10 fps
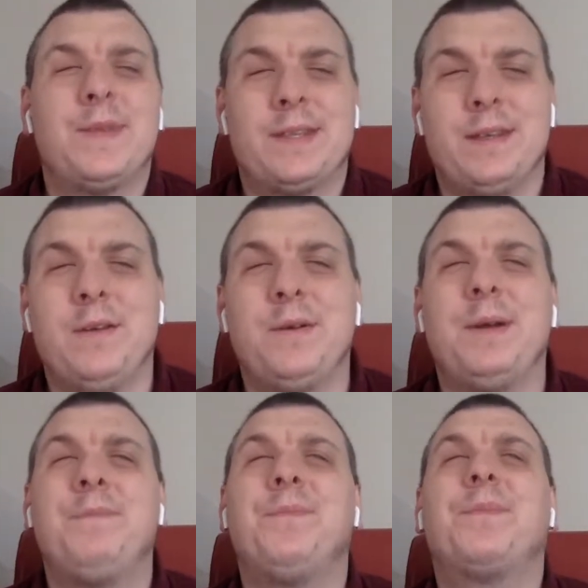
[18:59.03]

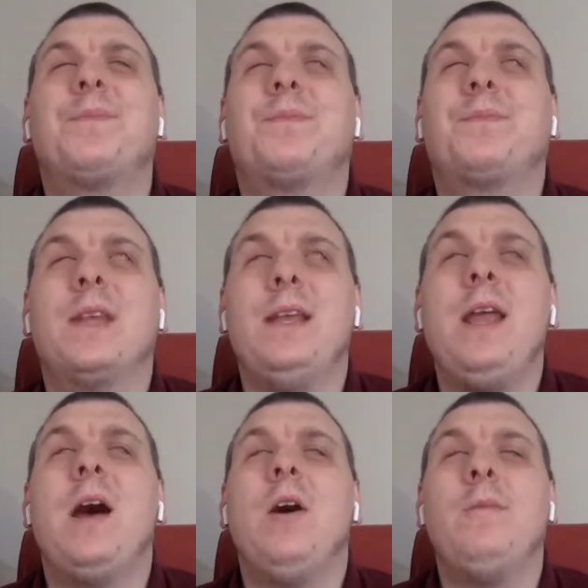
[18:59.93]
So,
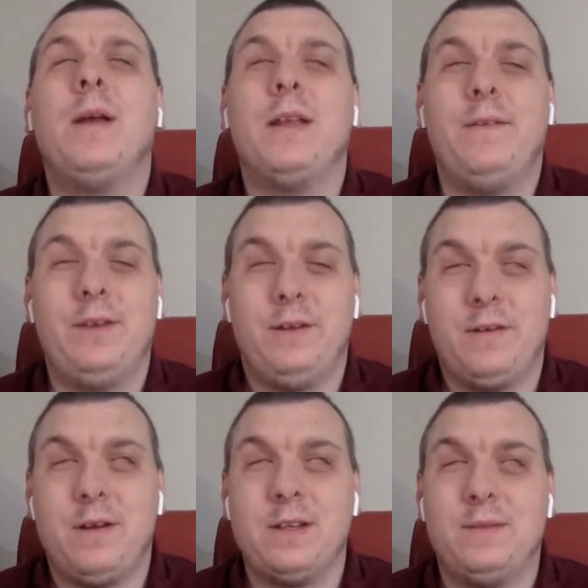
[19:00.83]
yeah, I hope that gives you
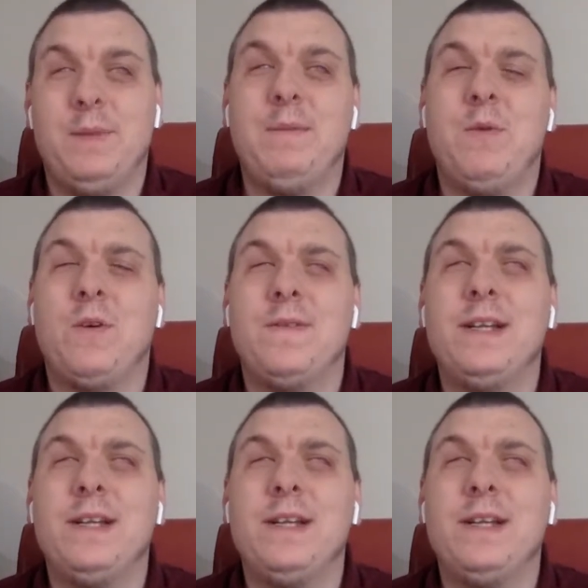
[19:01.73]
guys a bit more of an